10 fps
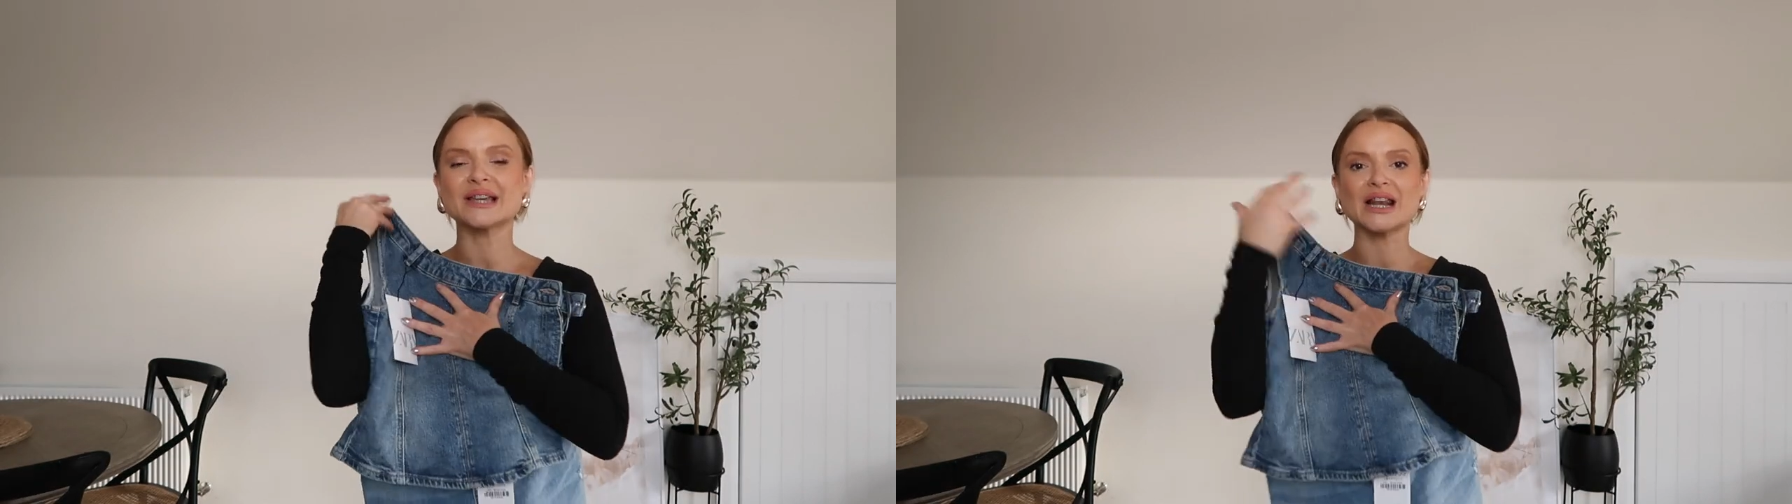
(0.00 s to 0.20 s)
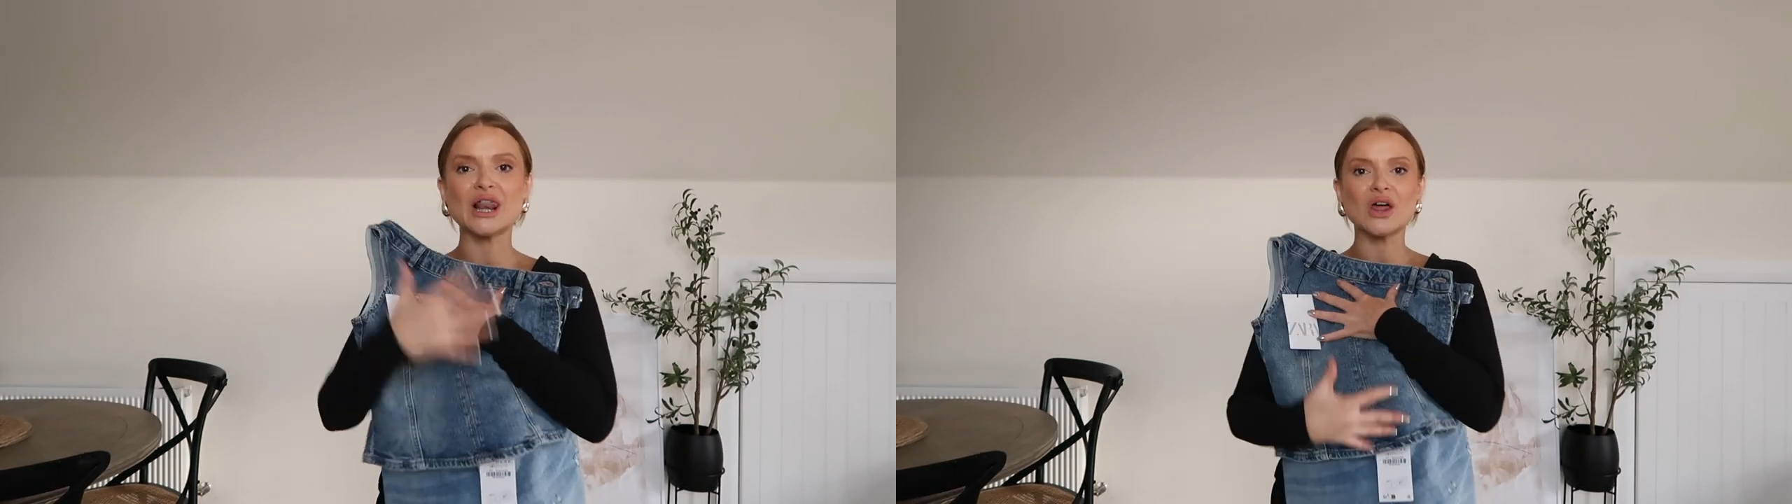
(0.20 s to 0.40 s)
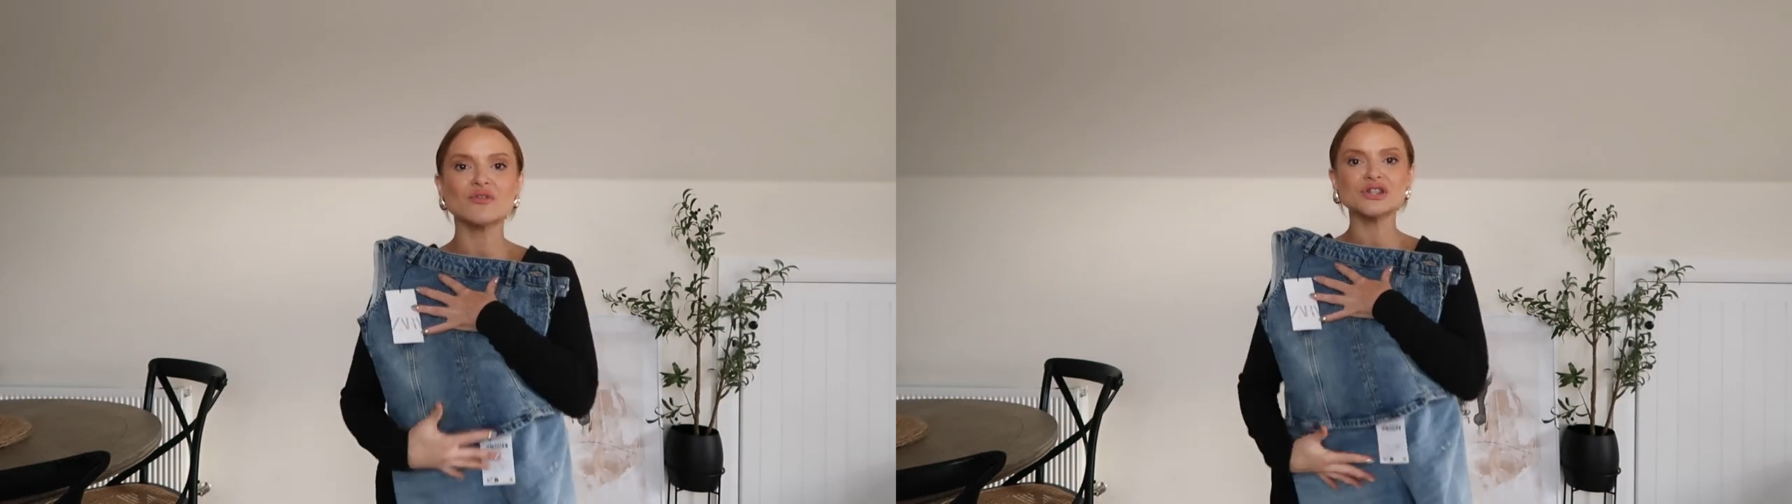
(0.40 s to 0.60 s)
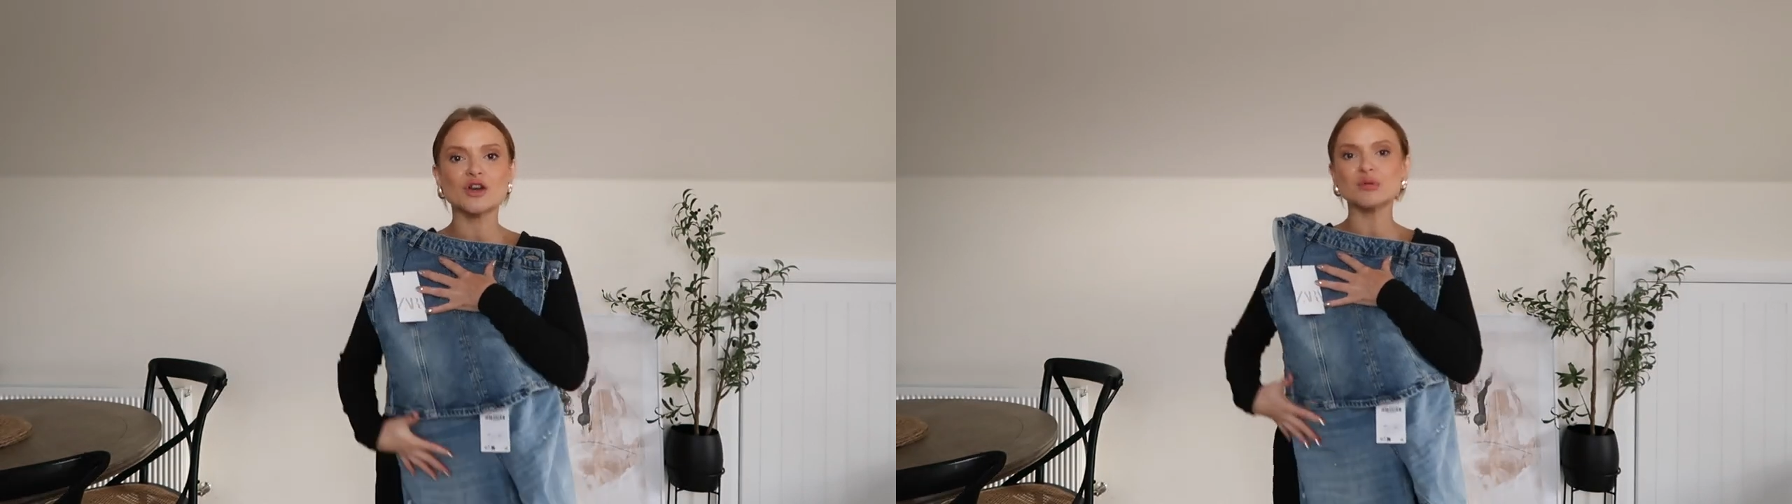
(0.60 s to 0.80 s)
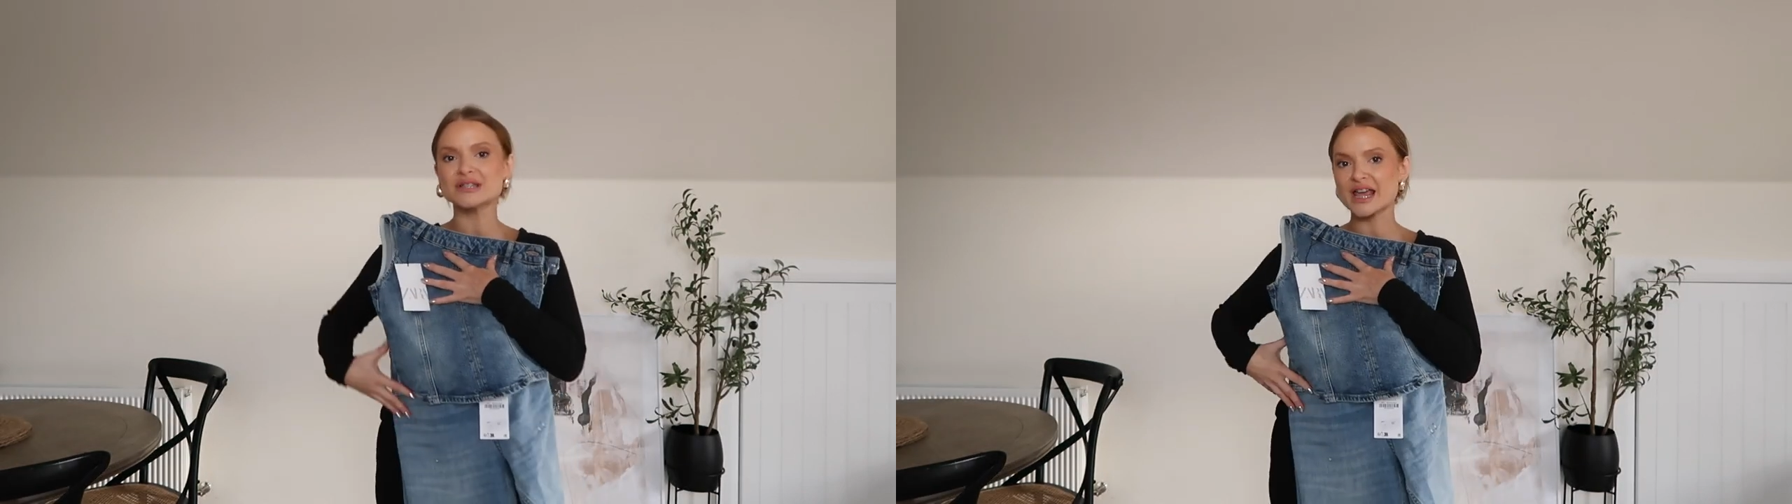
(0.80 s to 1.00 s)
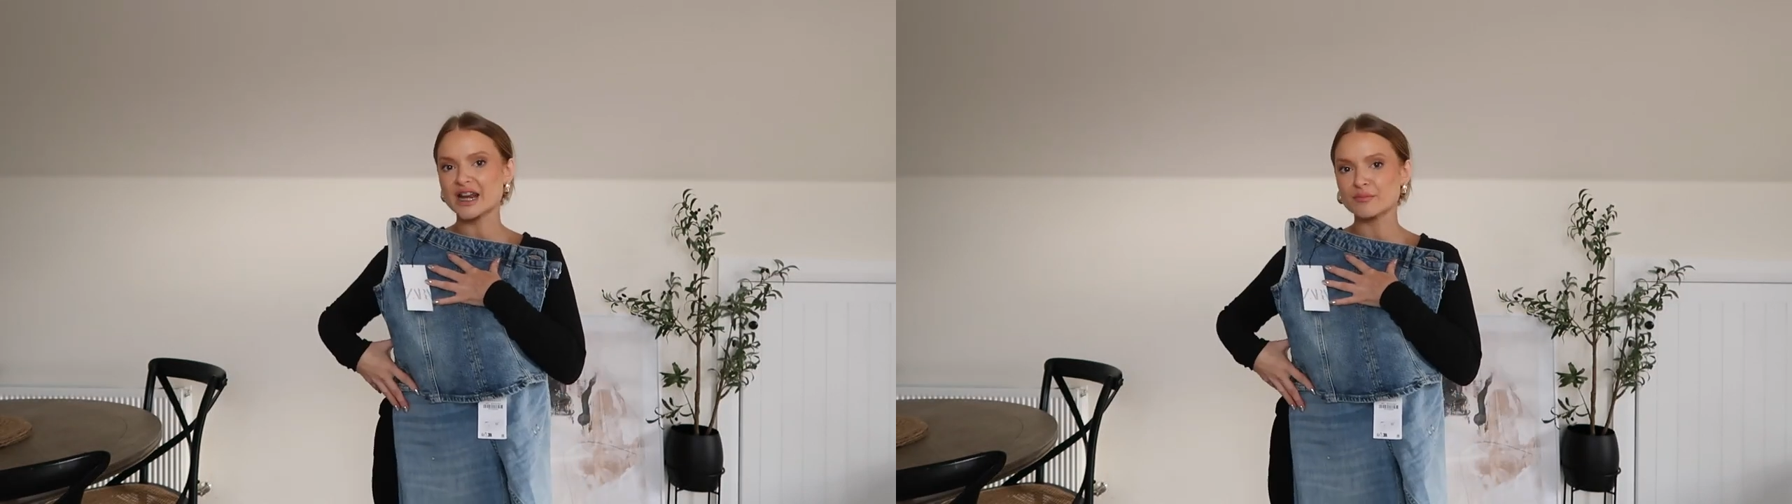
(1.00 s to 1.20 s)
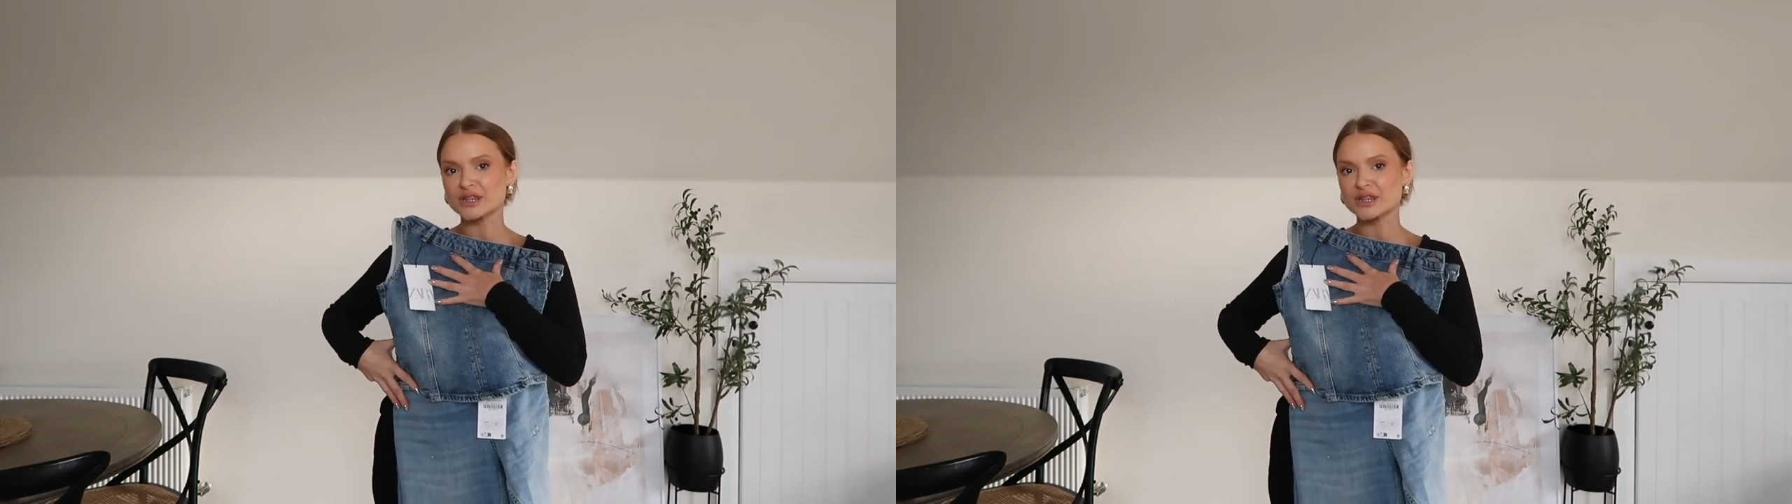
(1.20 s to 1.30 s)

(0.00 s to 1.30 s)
and I love a double denim